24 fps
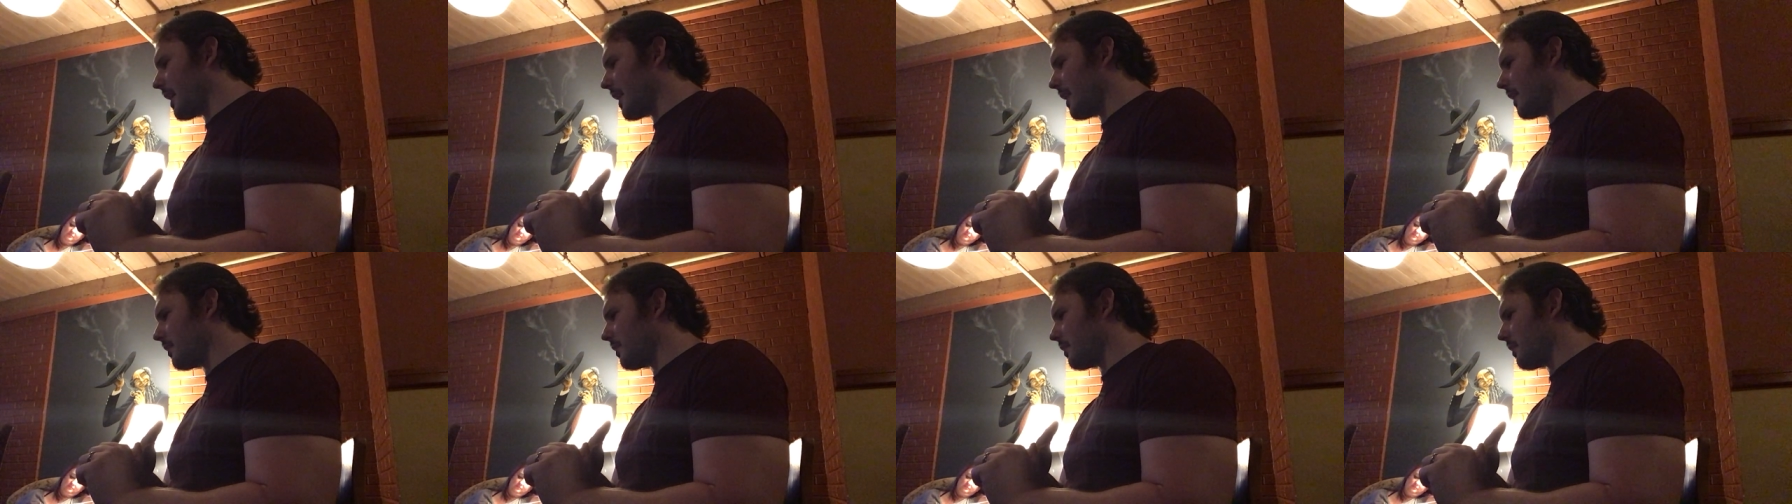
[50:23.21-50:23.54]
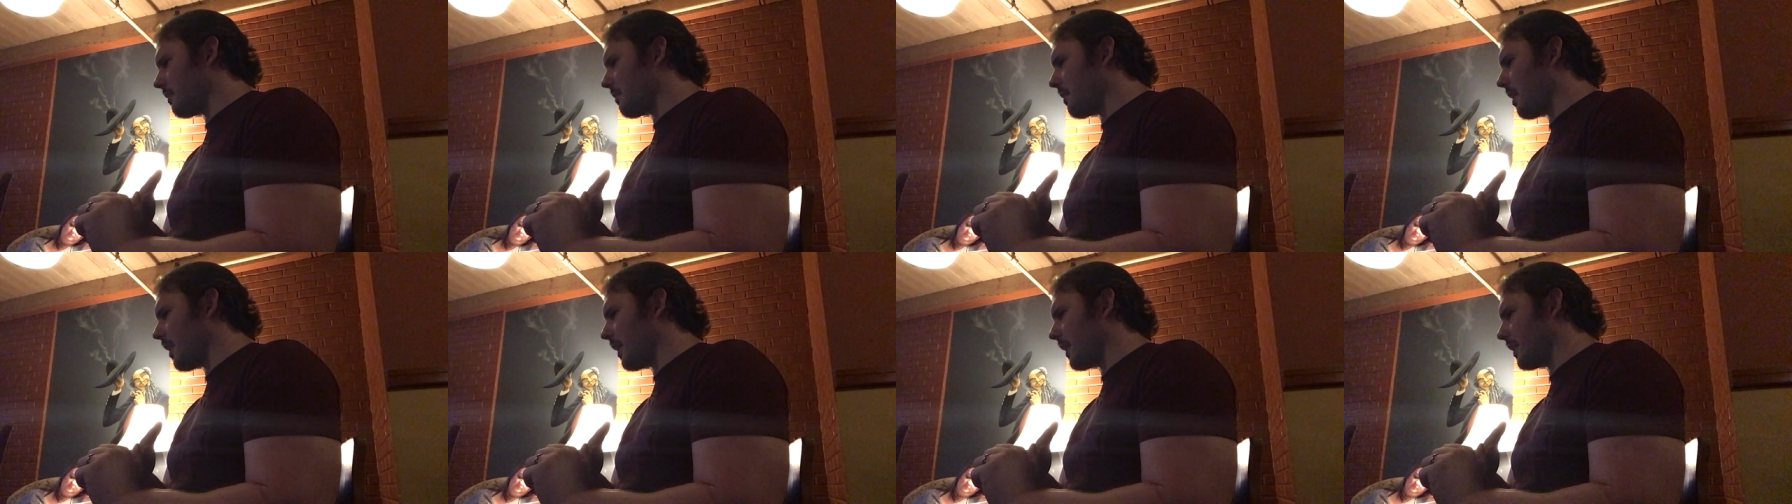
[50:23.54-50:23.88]
and
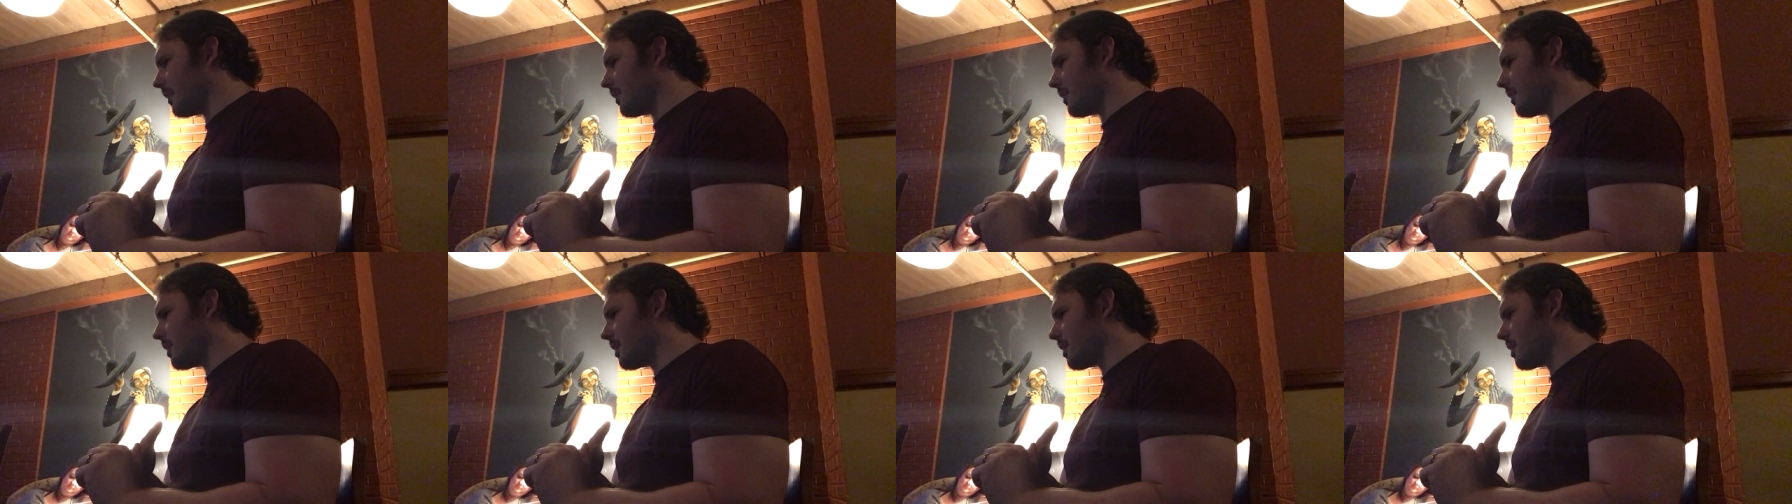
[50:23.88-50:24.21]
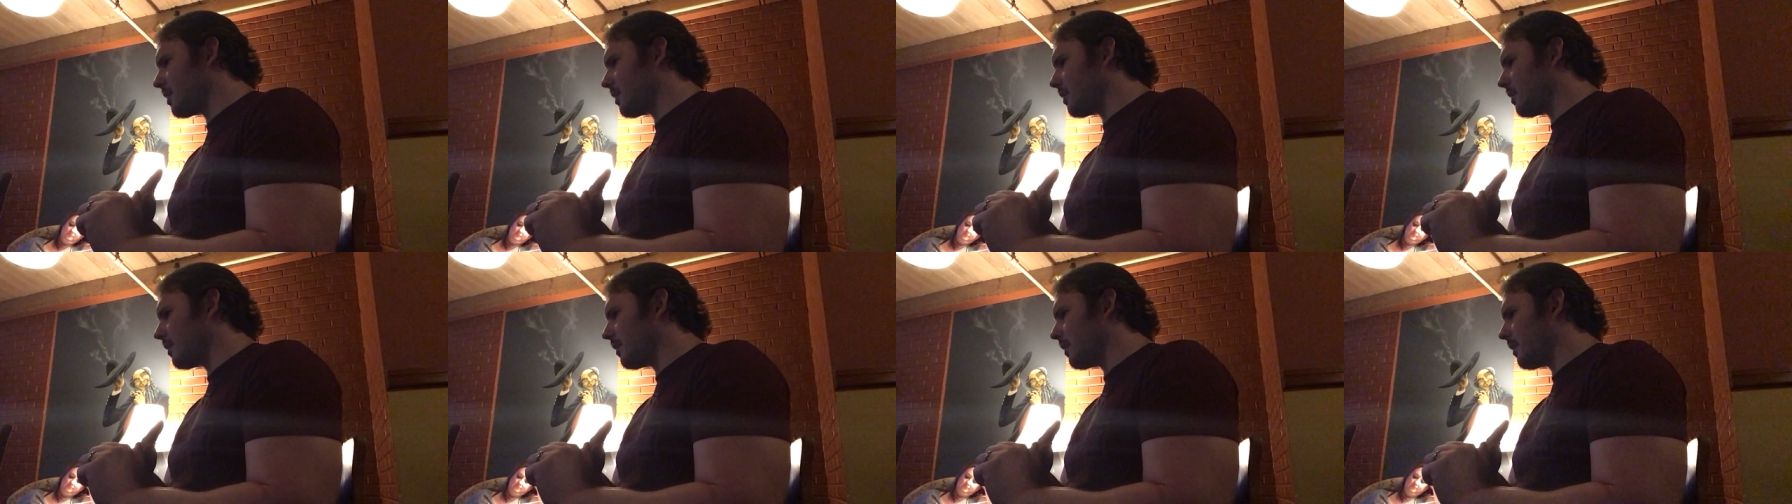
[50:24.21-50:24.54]
our
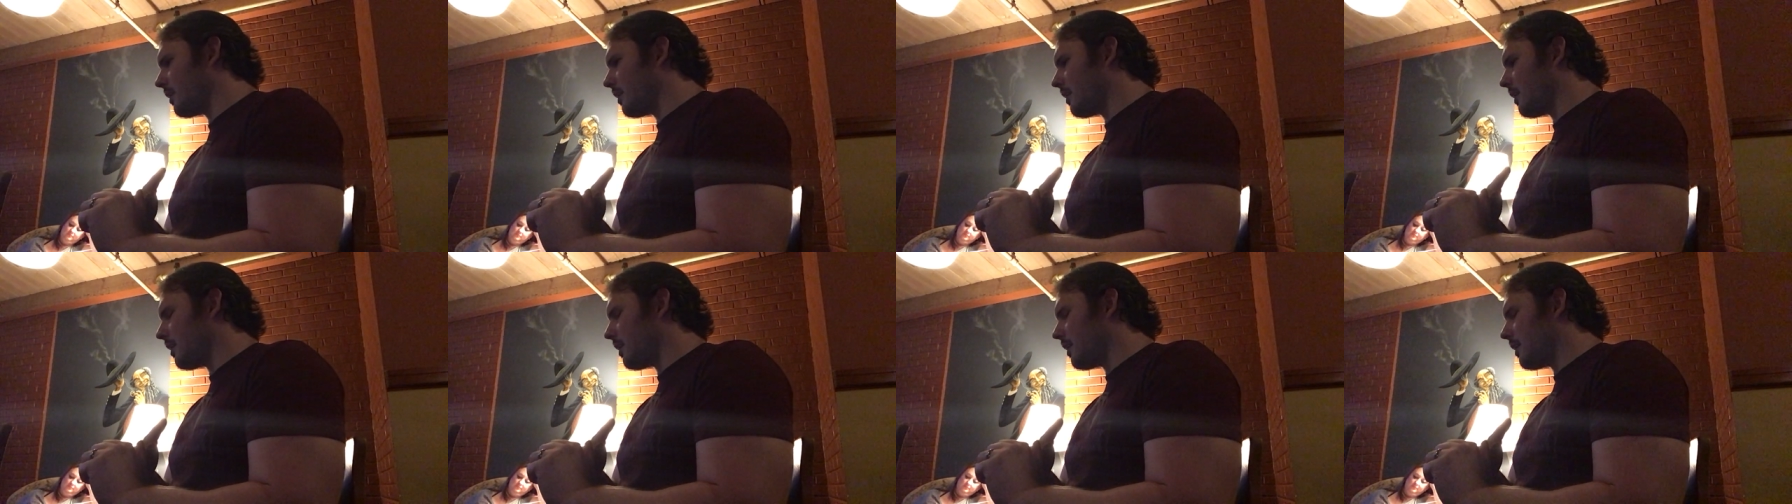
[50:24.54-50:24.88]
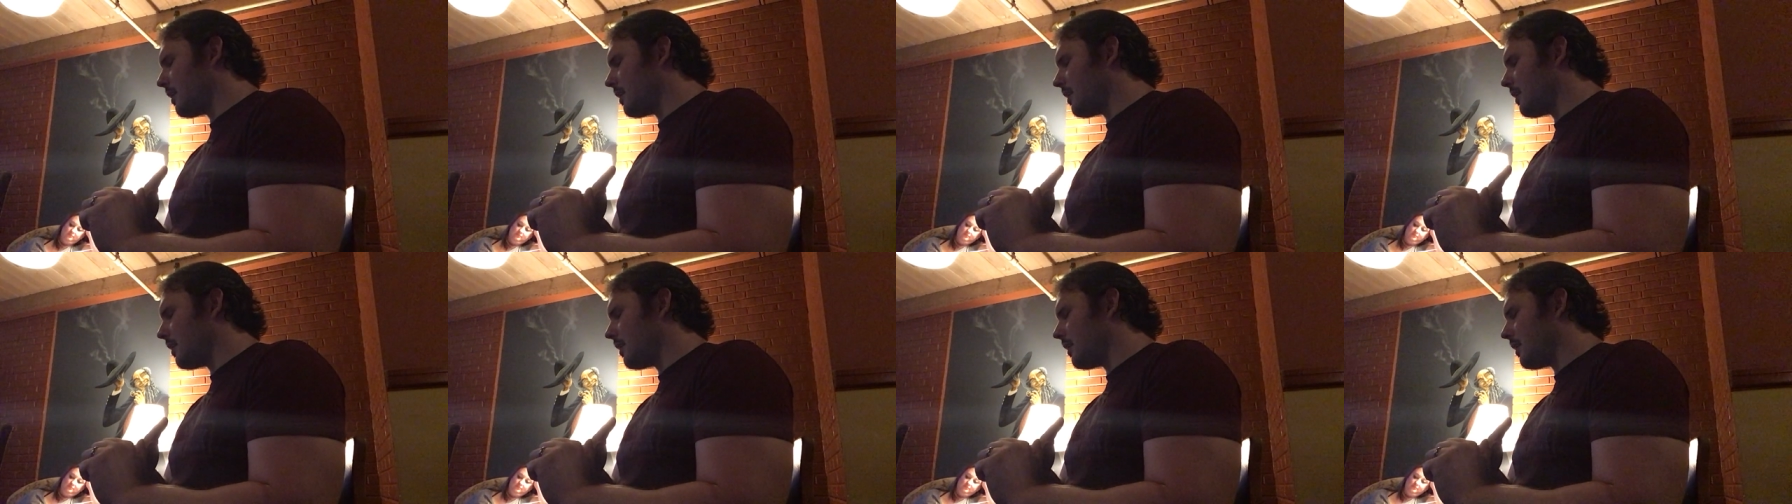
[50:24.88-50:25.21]
minds
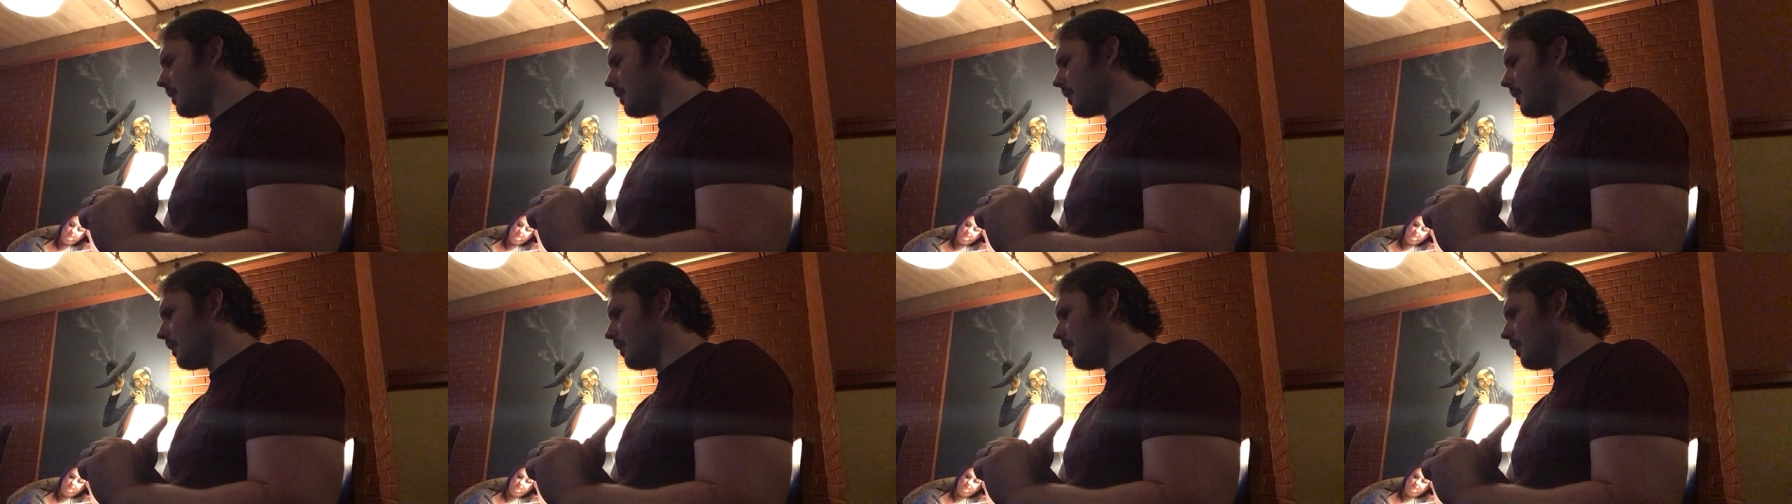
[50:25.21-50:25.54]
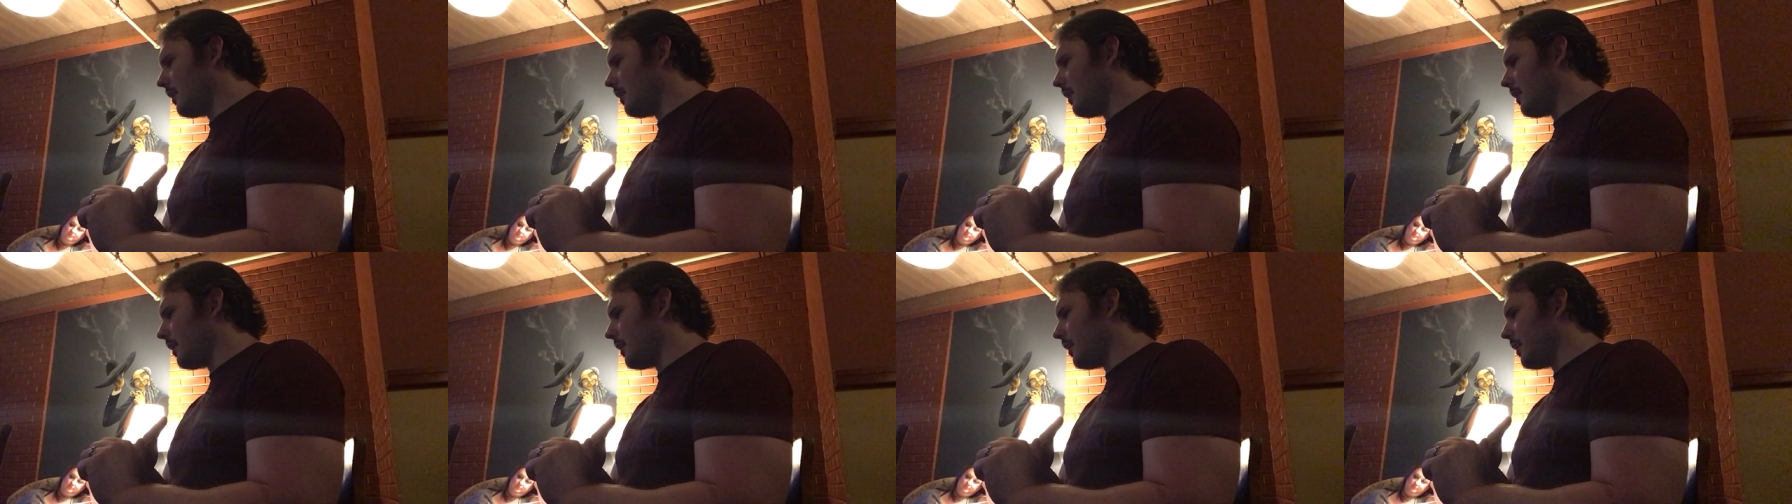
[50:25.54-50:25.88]

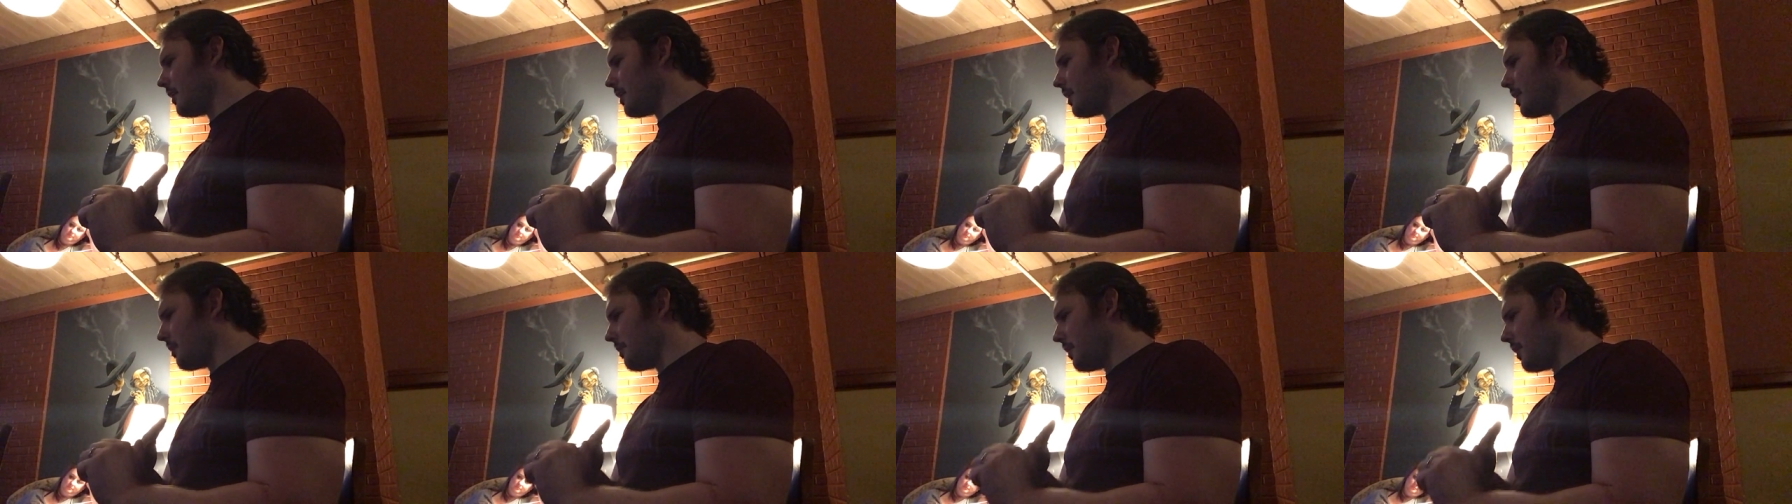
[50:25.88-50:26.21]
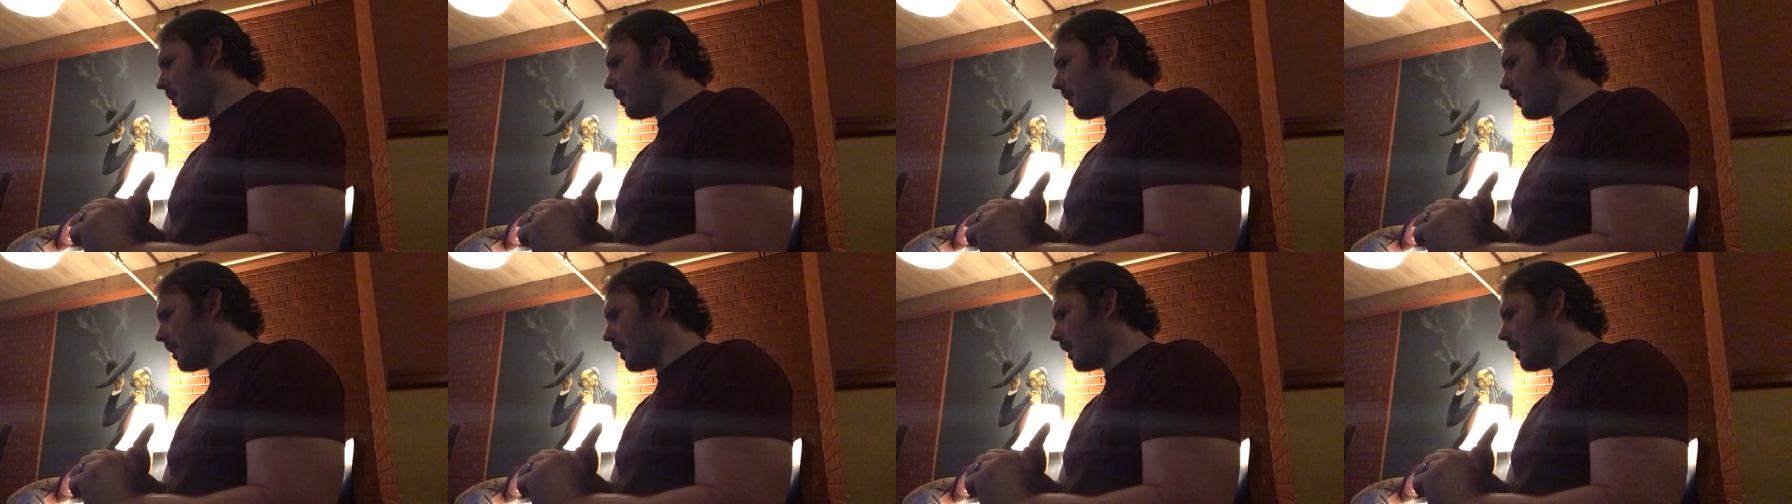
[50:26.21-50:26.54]
is
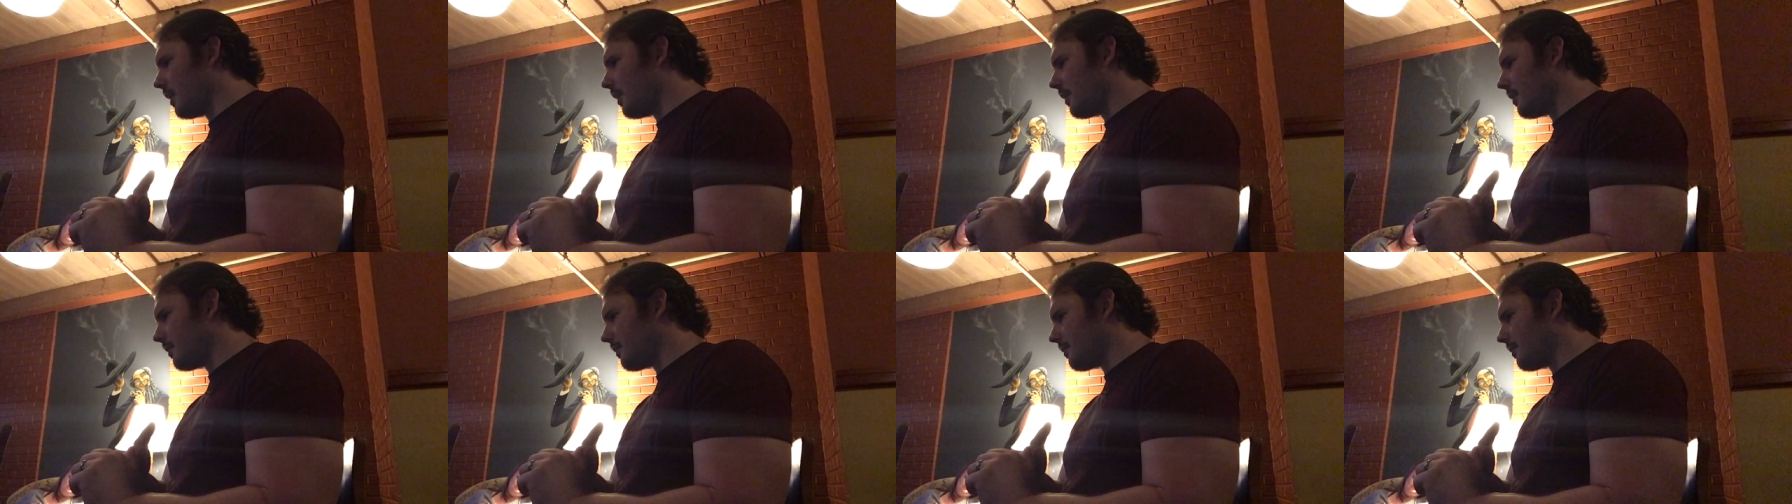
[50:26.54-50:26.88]
community